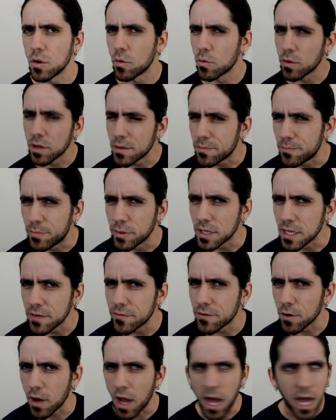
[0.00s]
don't really believe
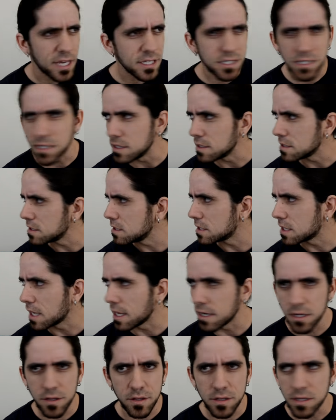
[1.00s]
your eyes, so you
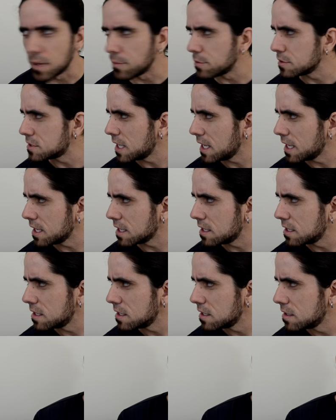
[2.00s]
kind of do the double take.